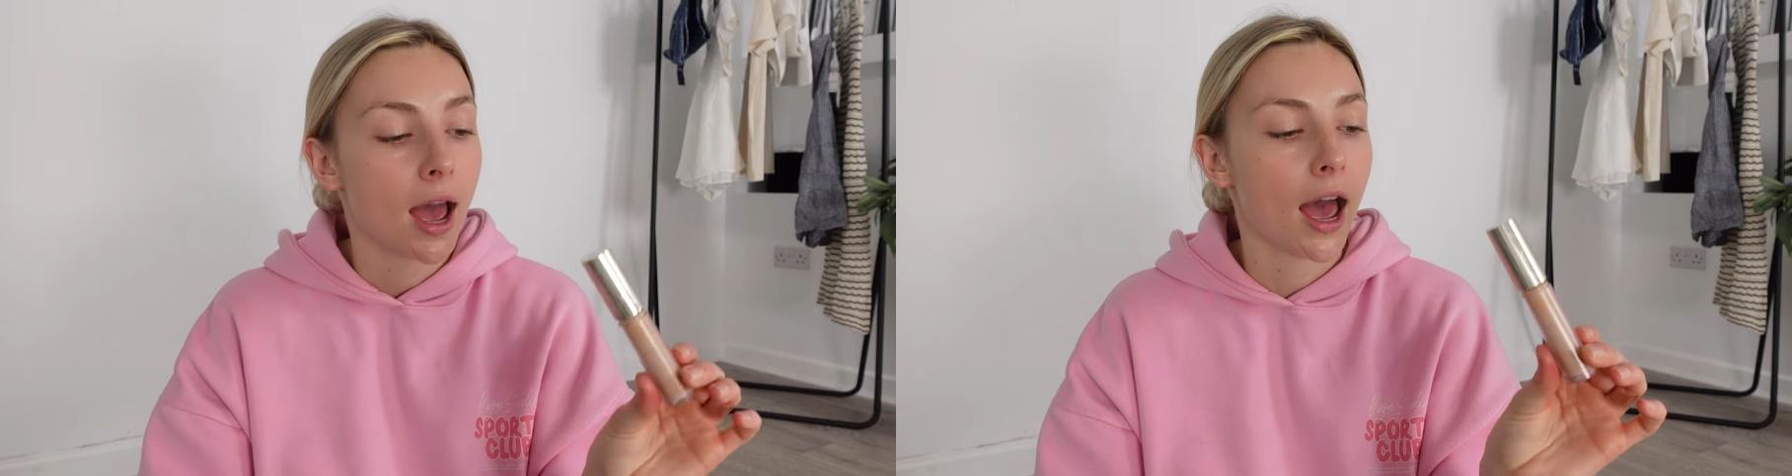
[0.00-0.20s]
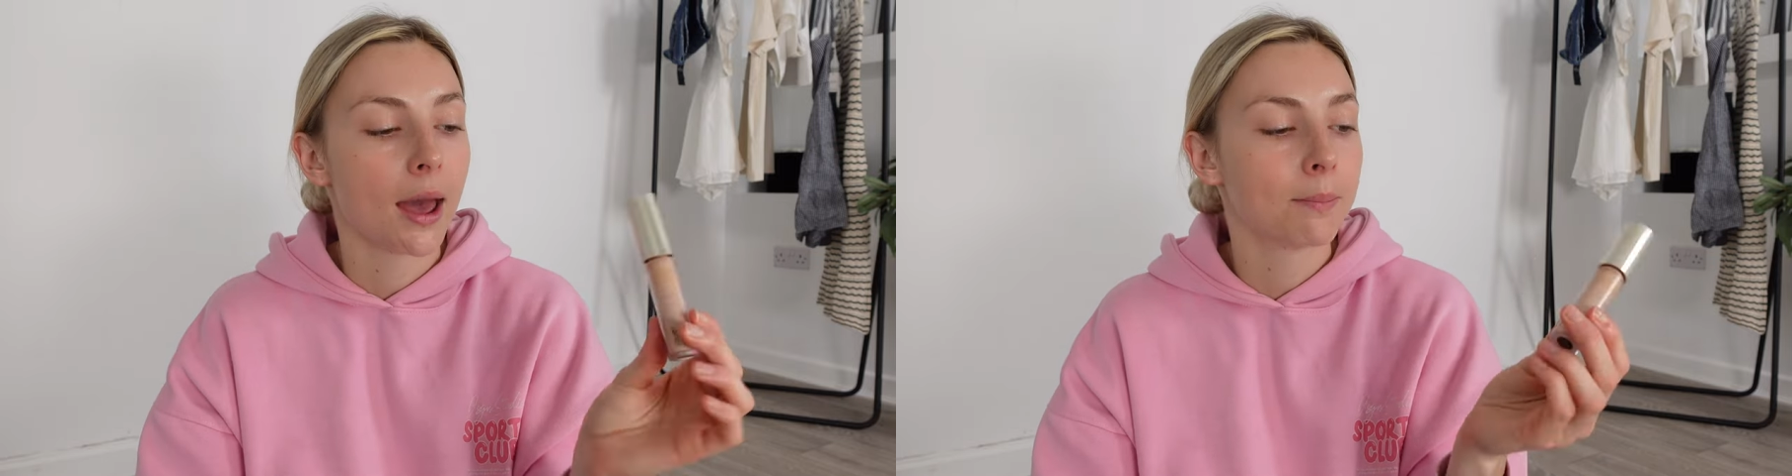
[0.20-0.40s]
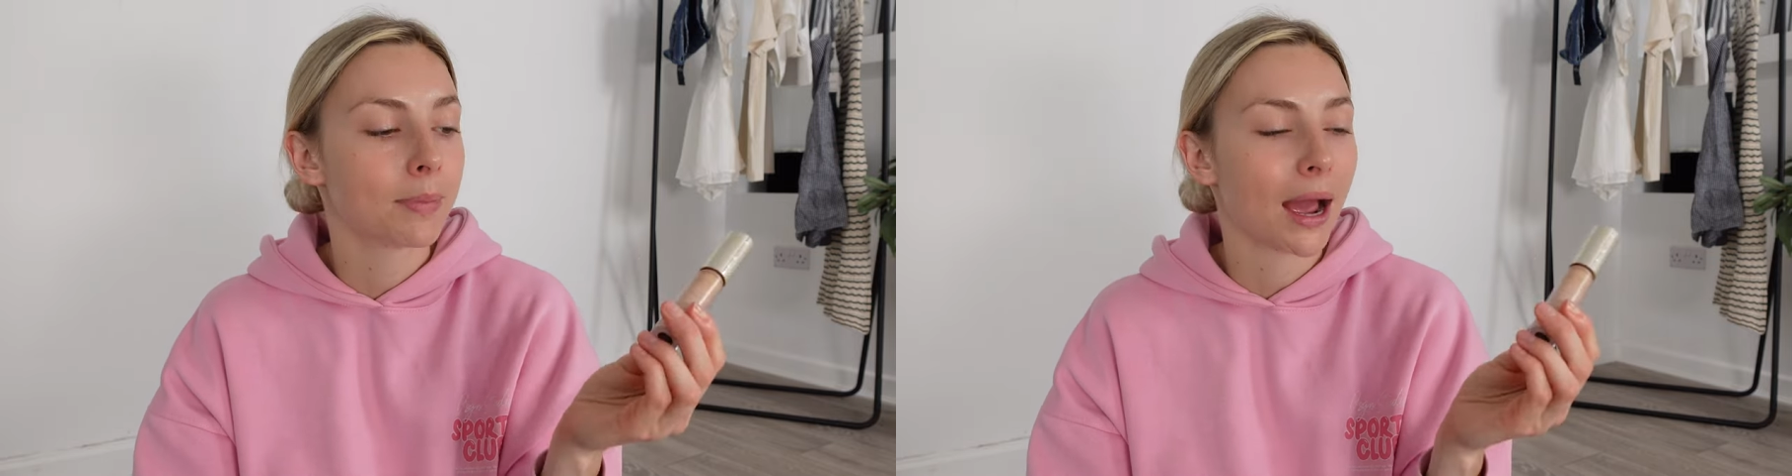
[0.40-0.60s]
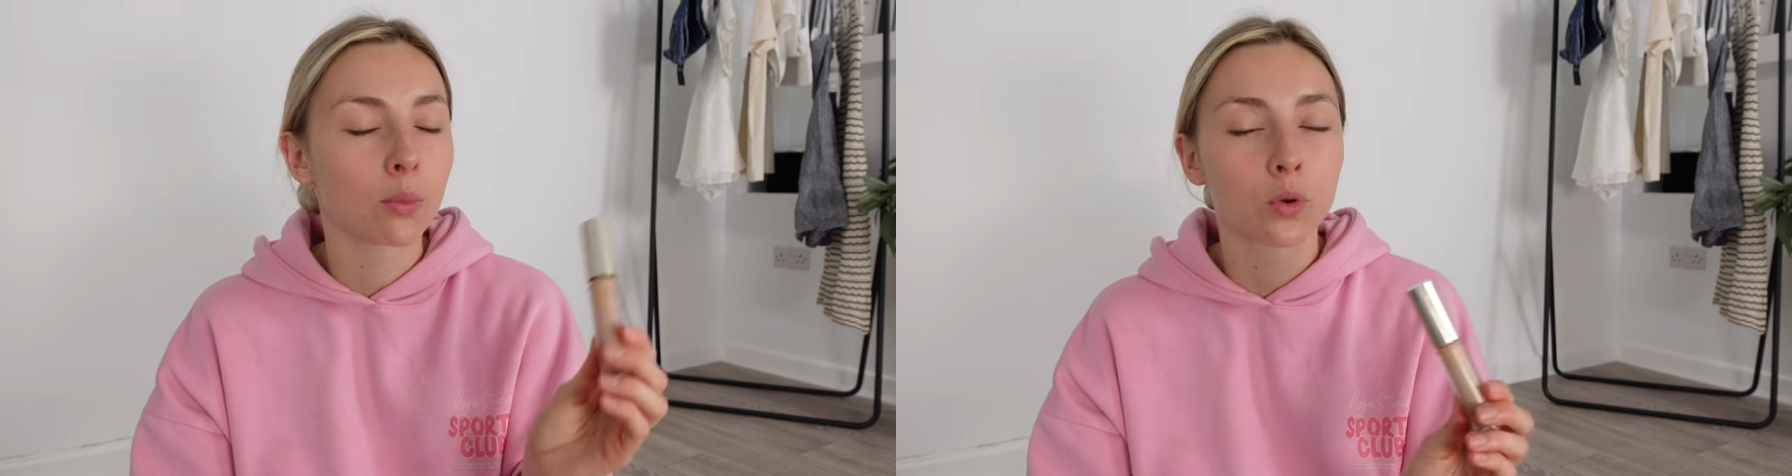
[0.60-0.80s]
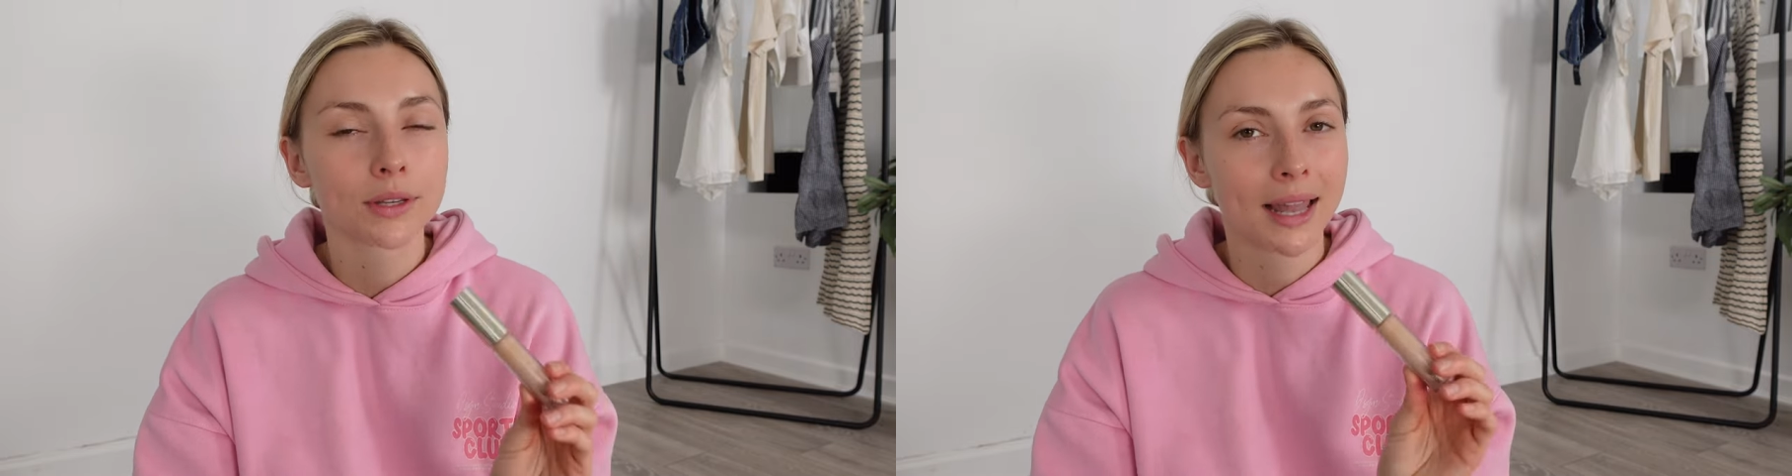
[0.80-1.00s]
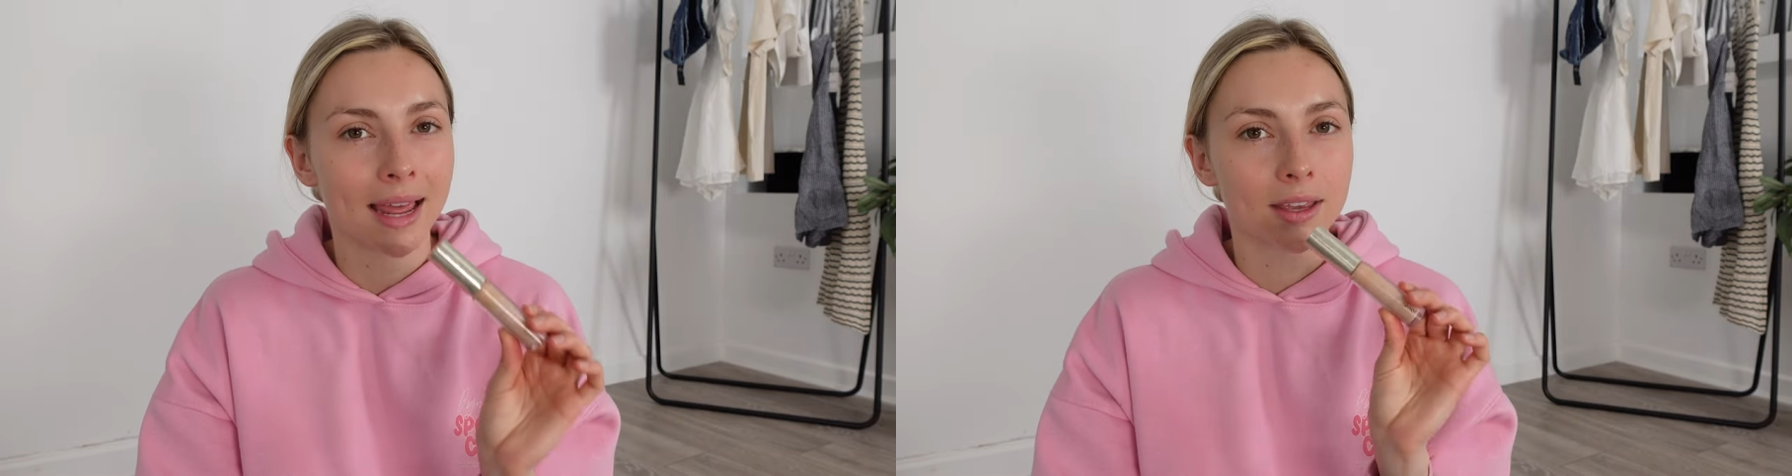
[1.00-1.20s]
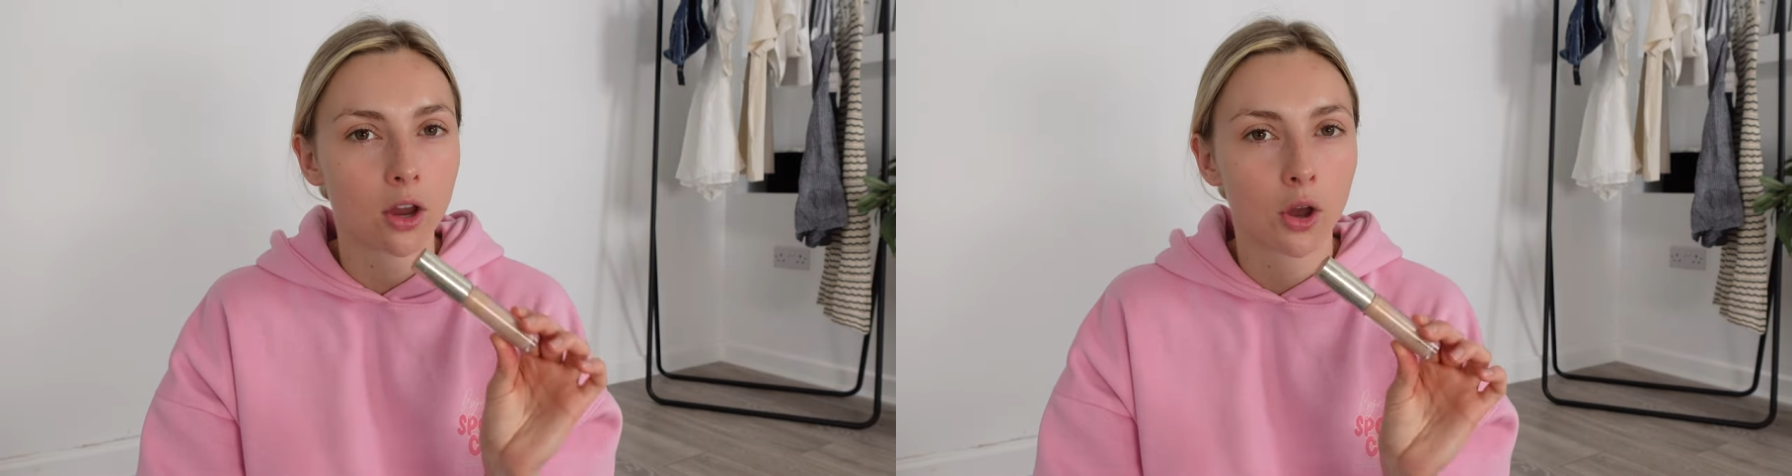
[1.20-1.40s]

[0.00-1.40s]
But I would like